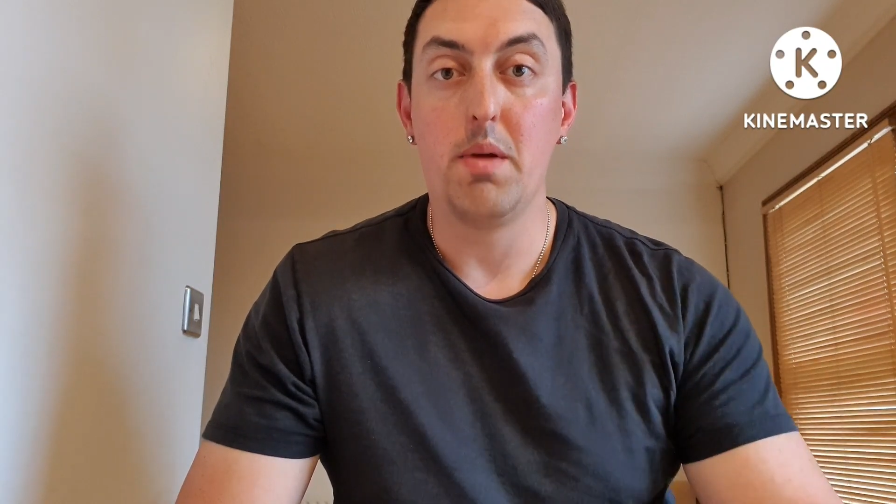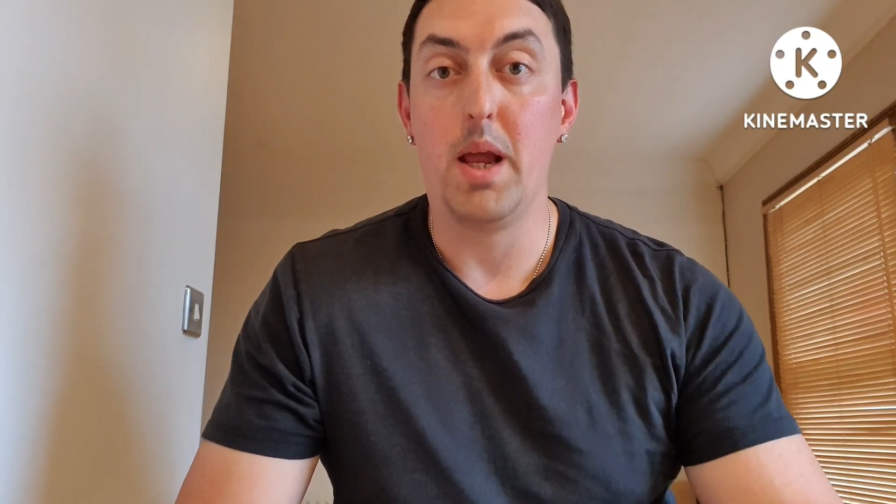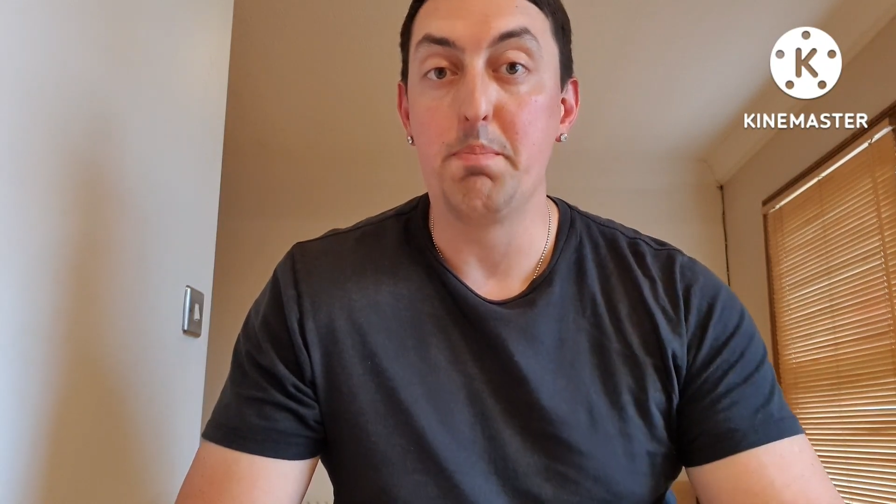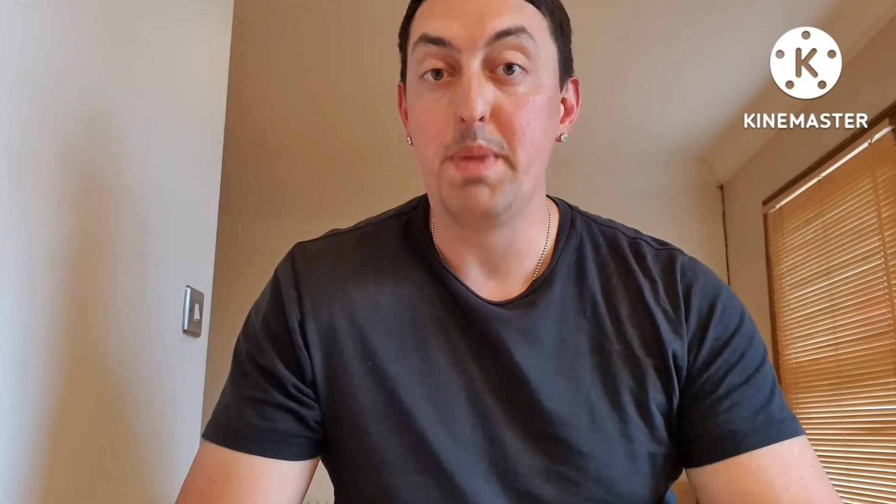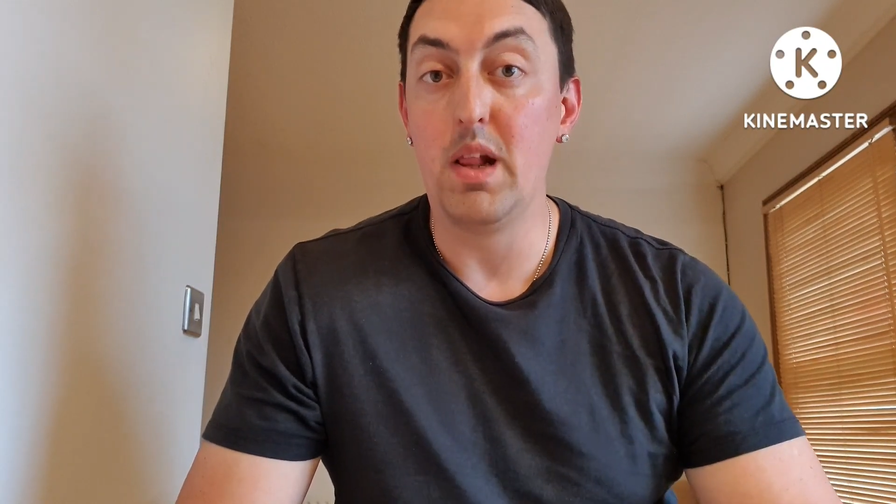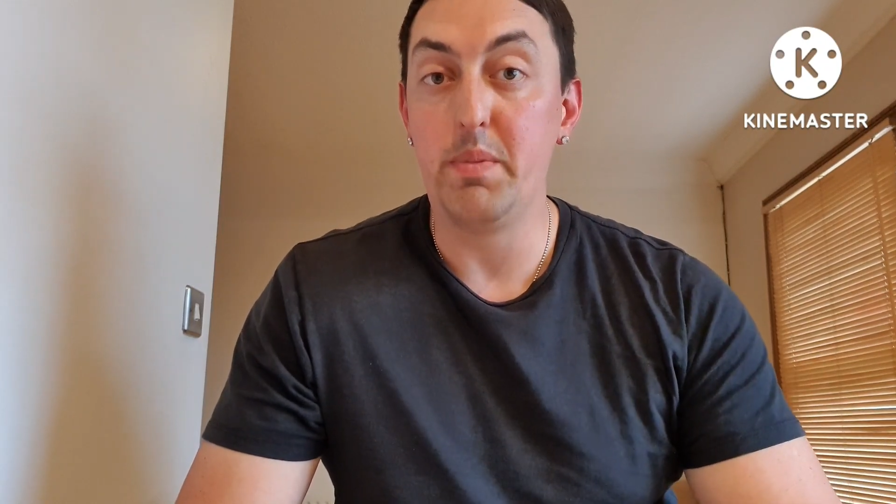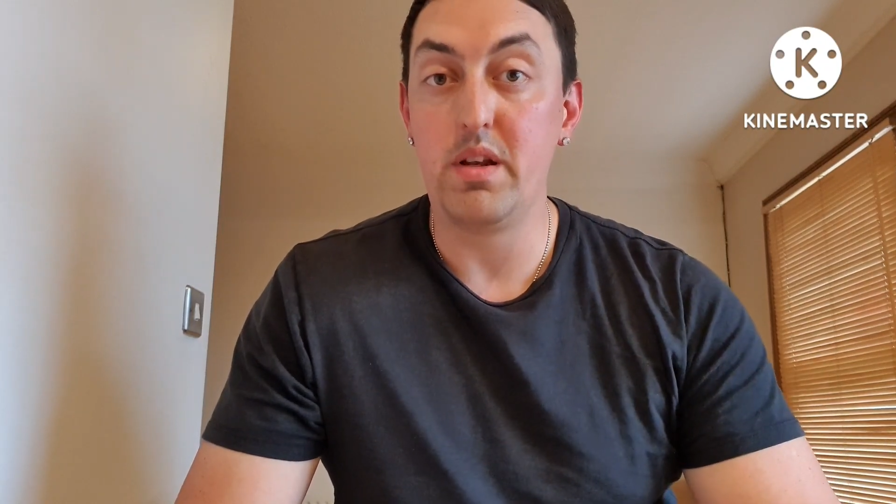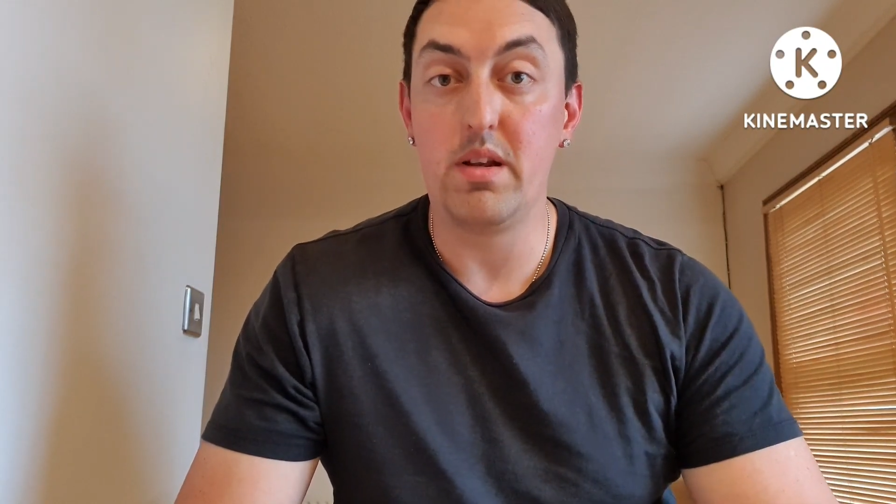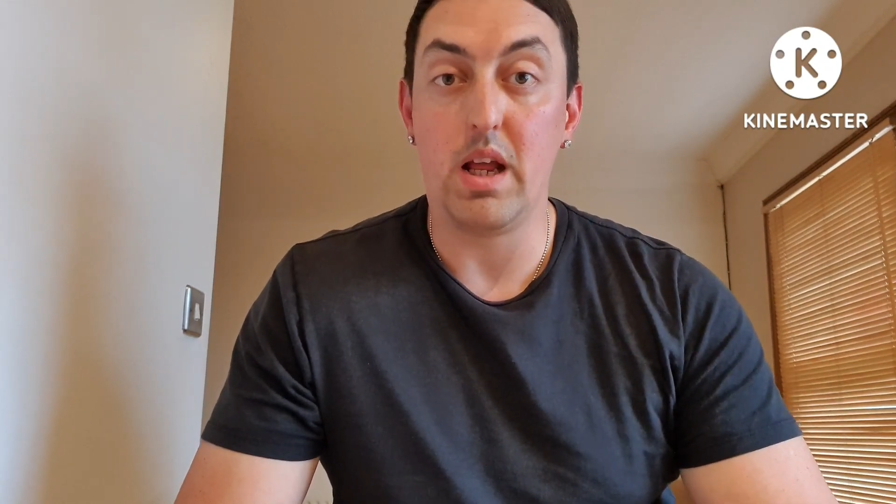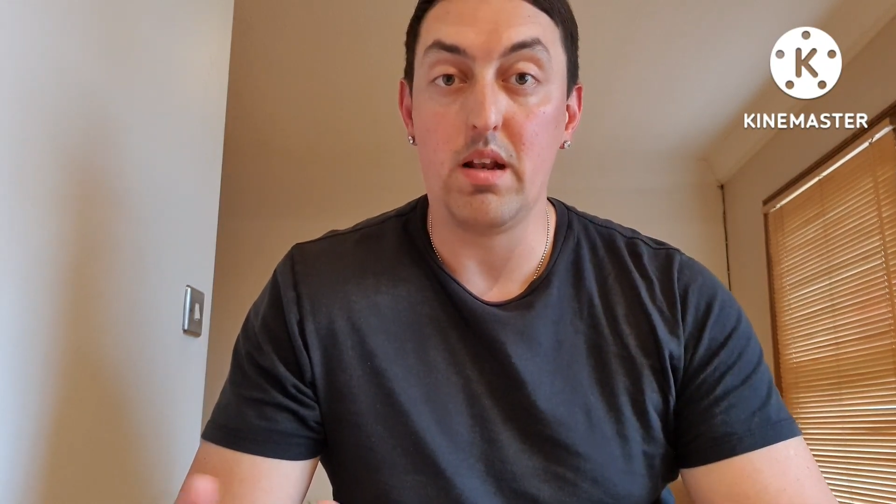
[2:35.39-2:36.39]

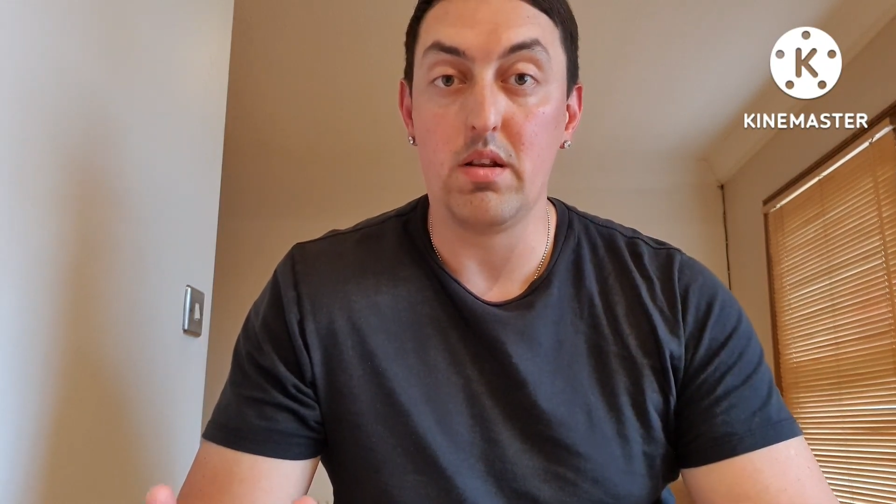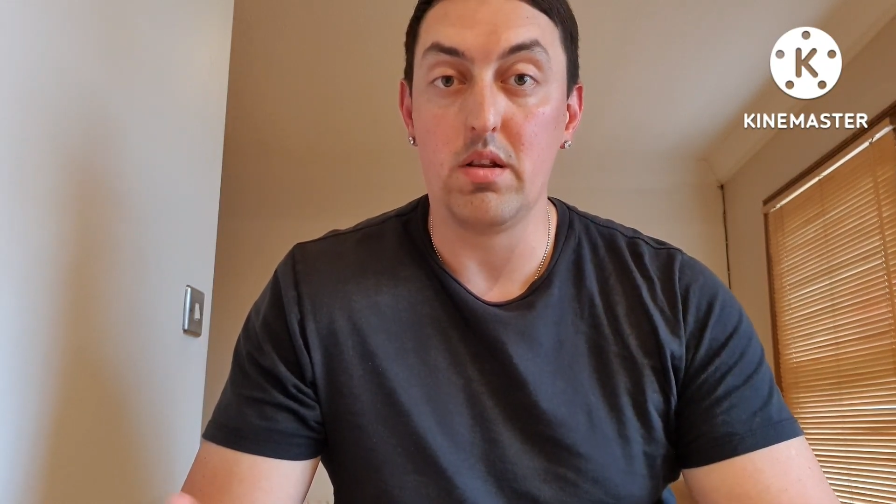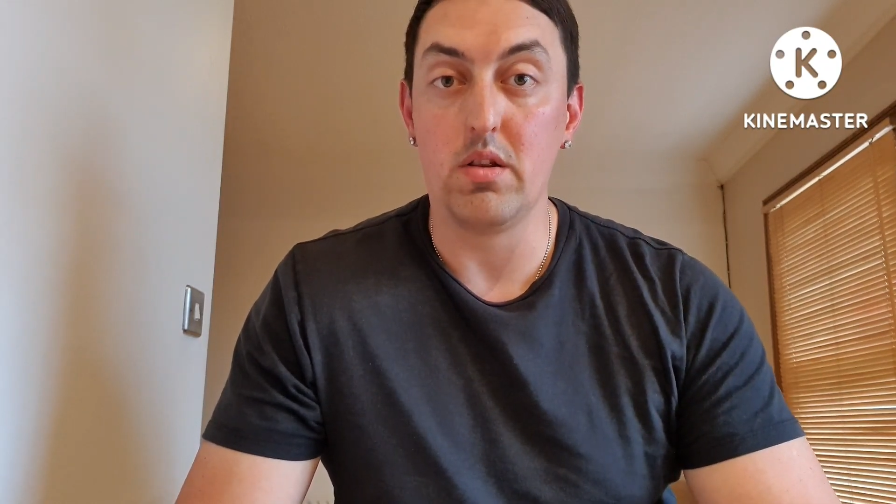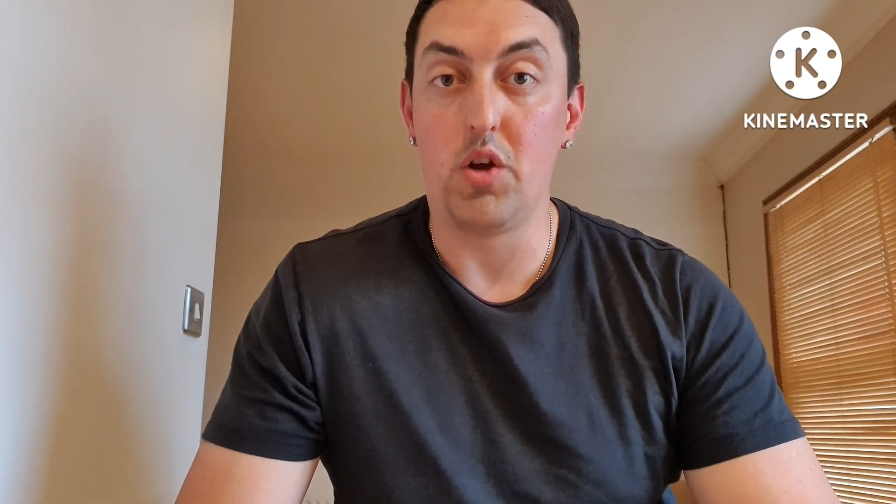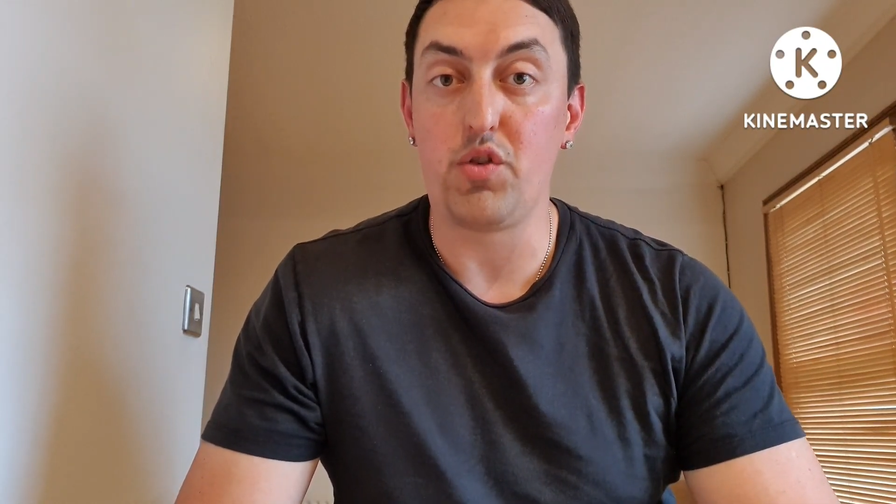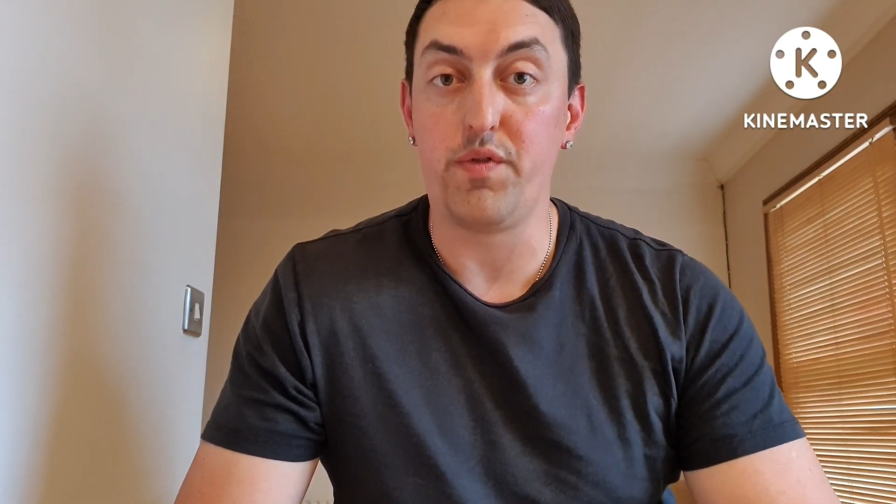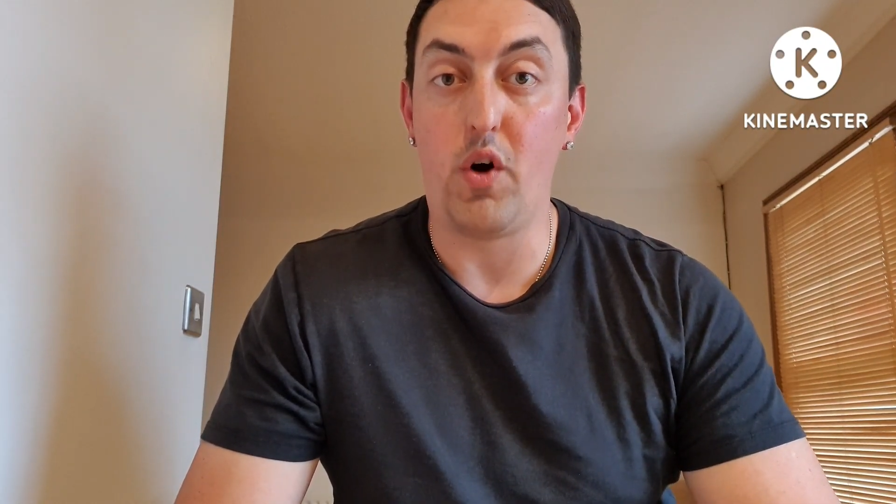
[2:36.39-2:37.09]
Melbourne lost